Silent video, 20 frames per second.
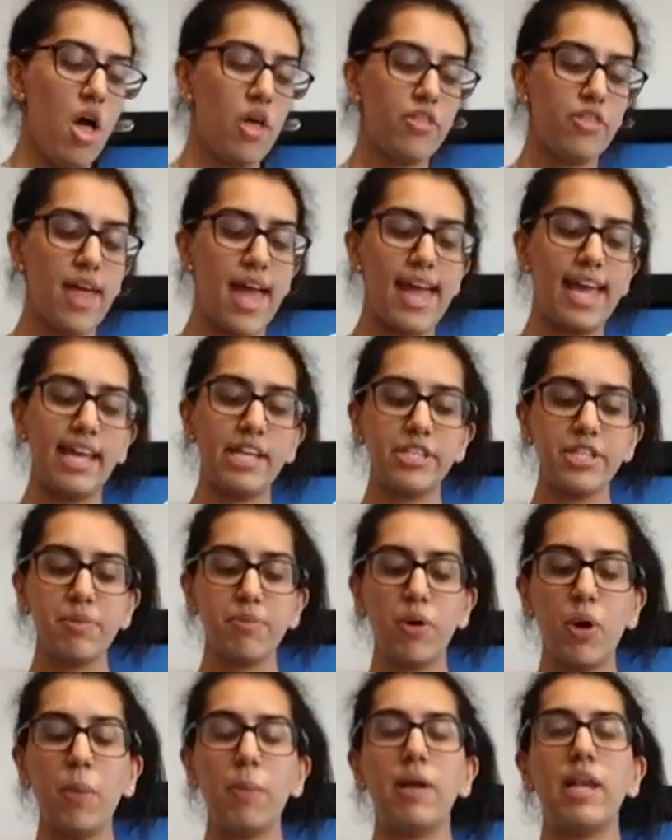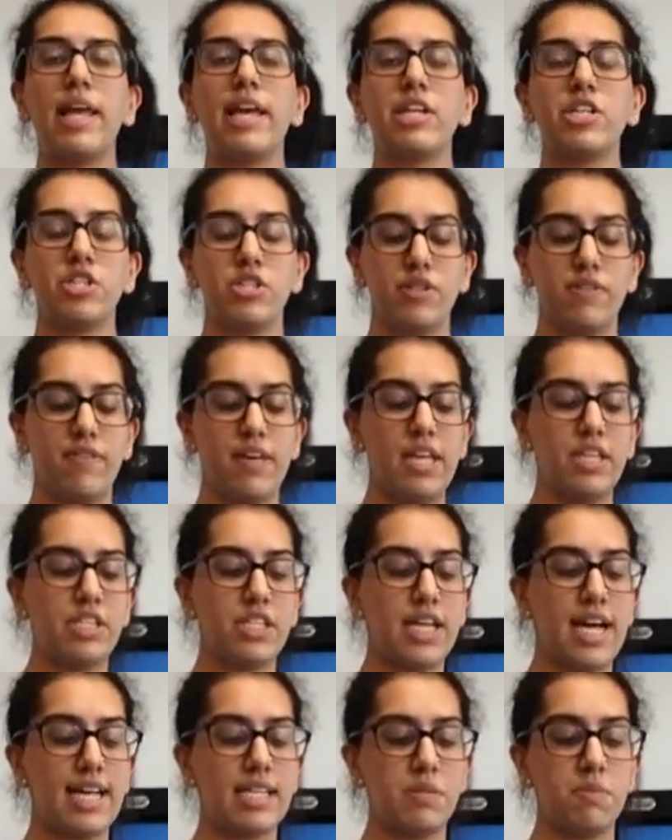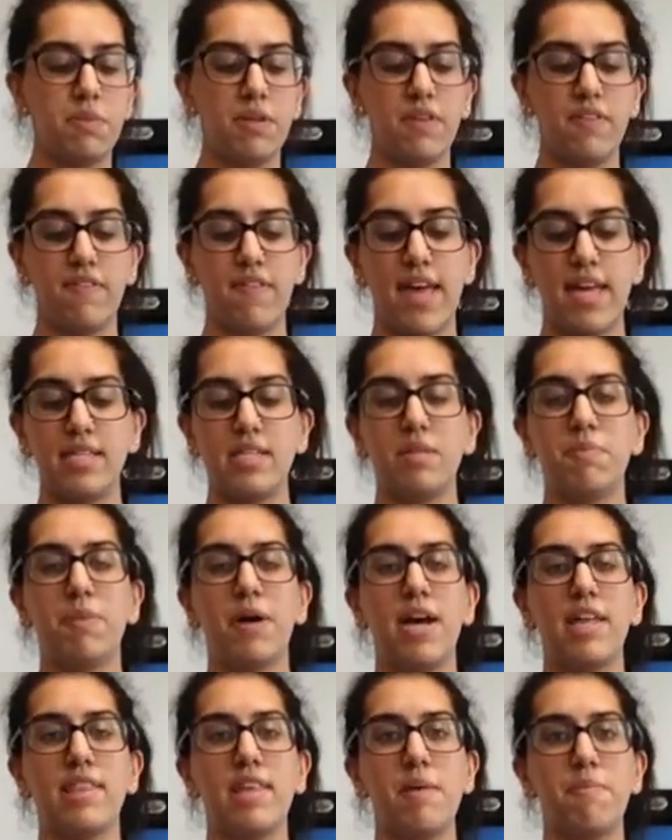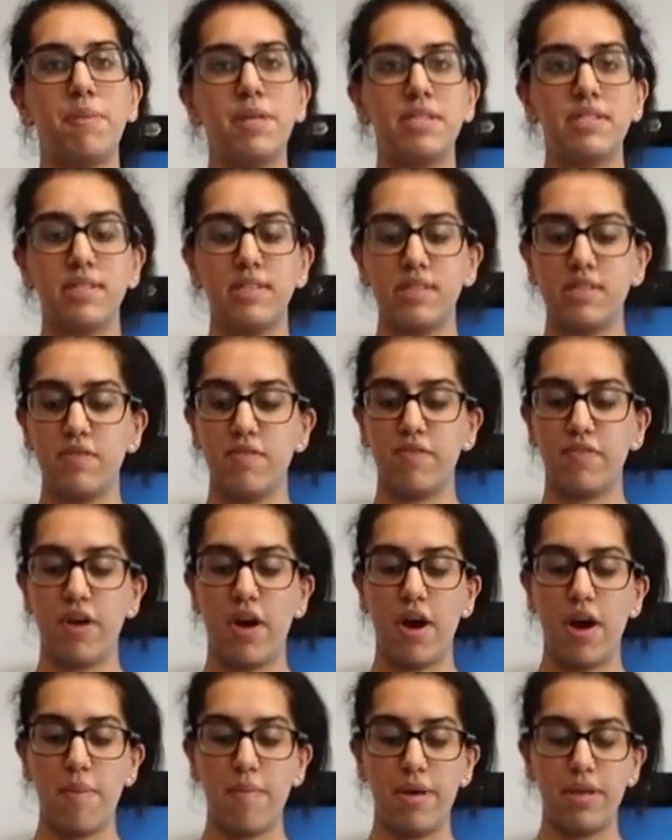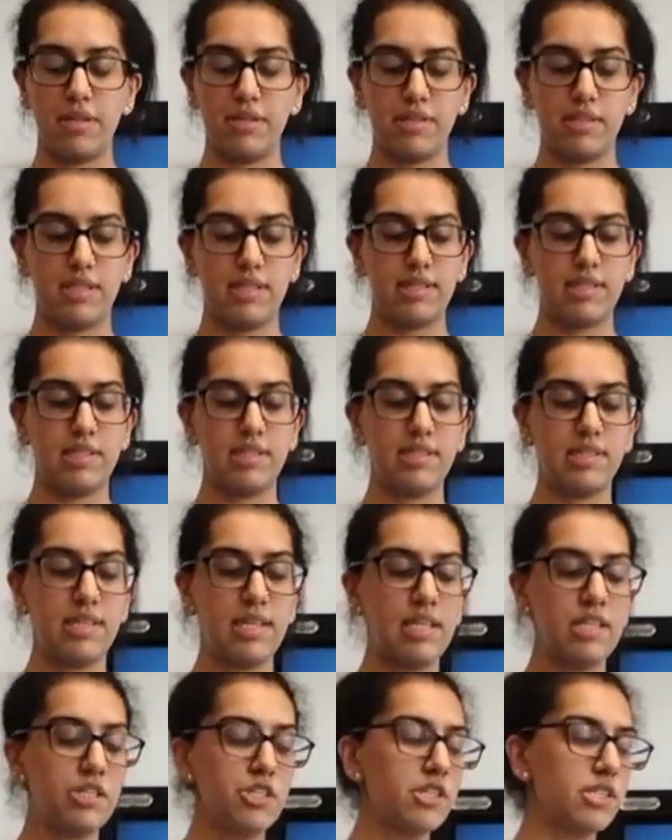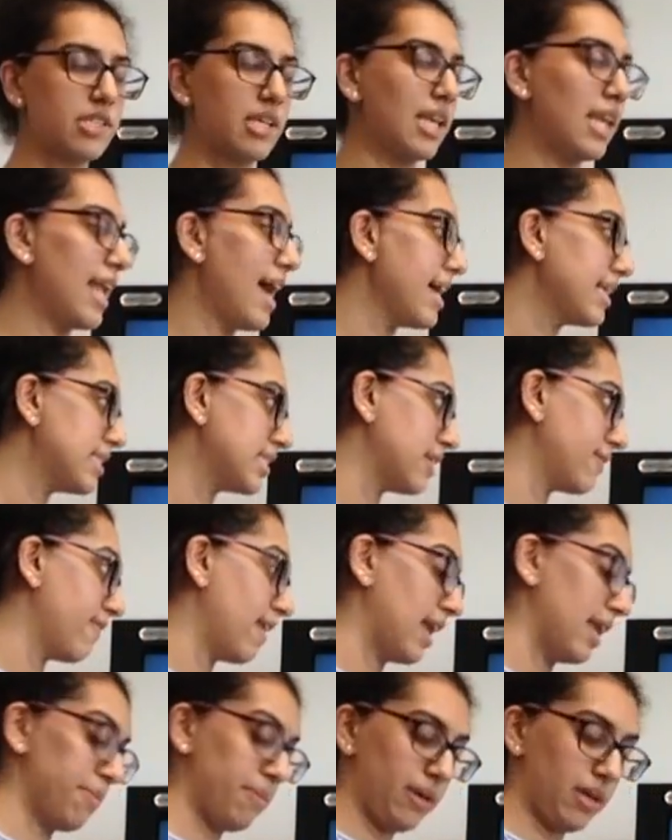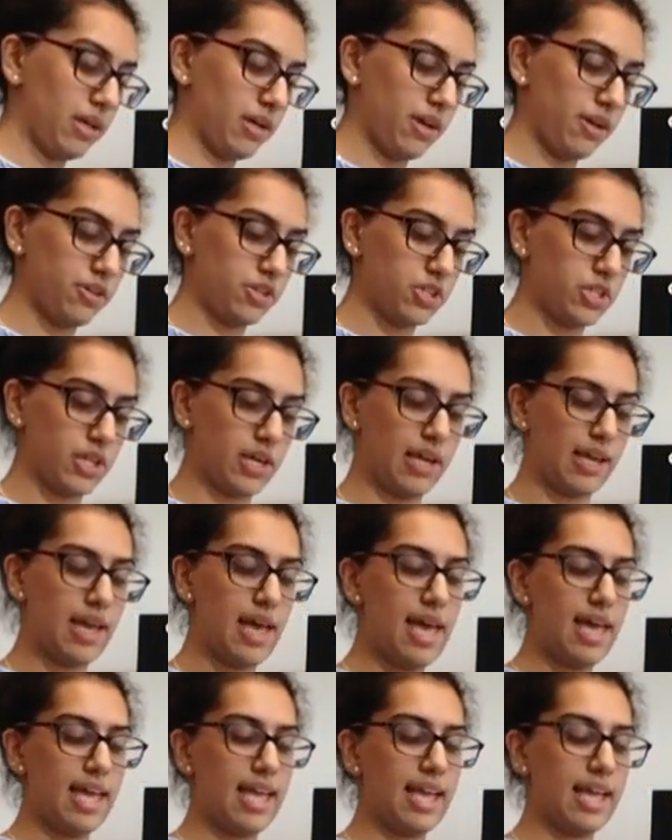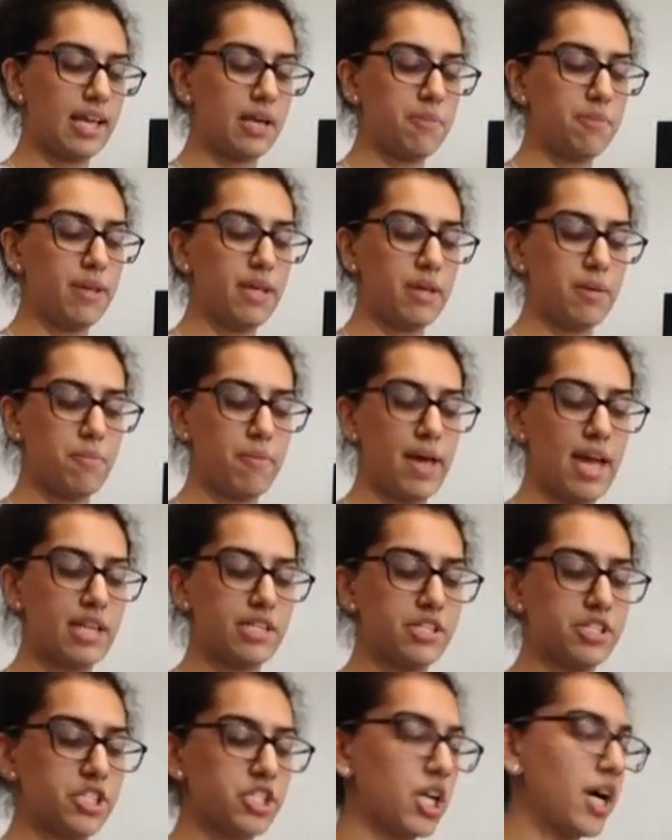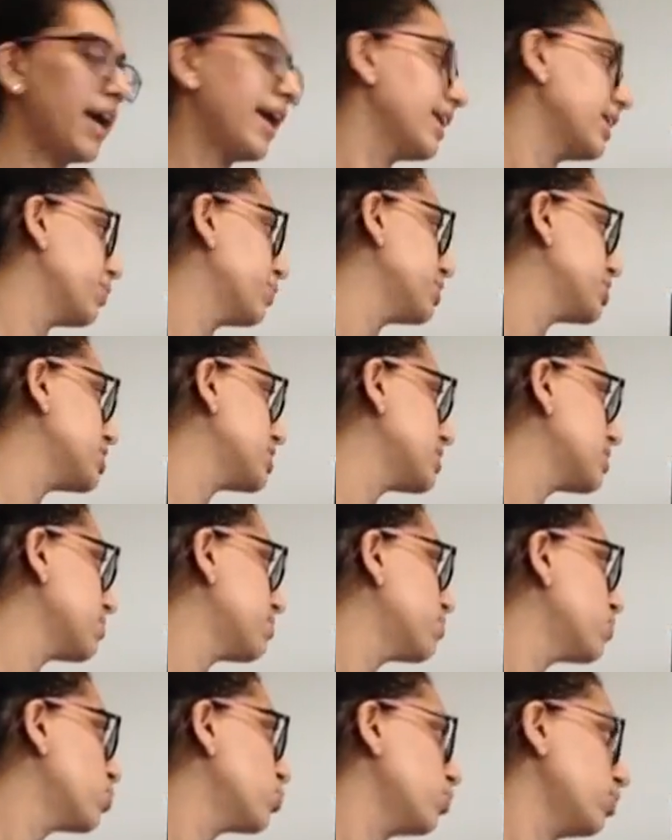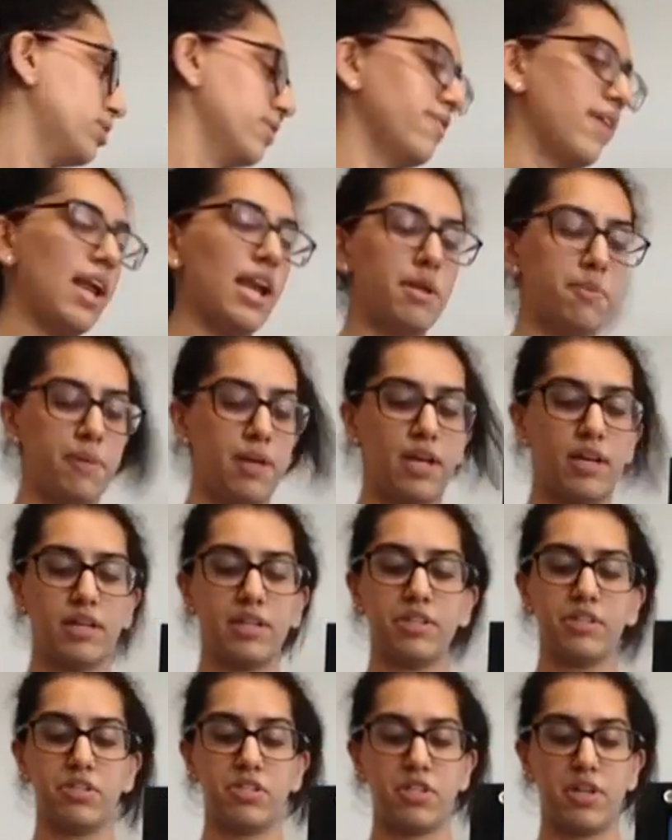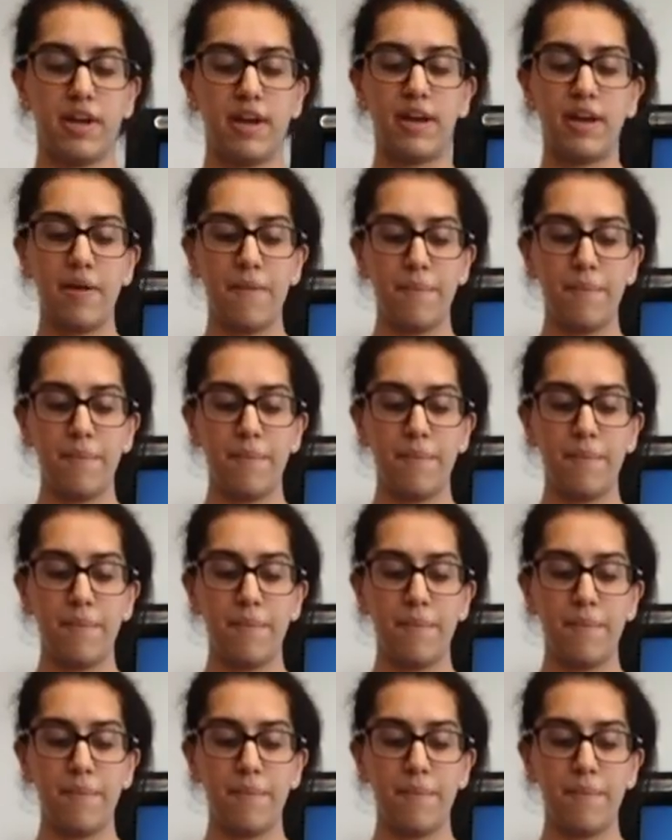The ageing population of India has been affected by their business environment. Since India is a less developing country, it can be compared to China, which is a more developing country.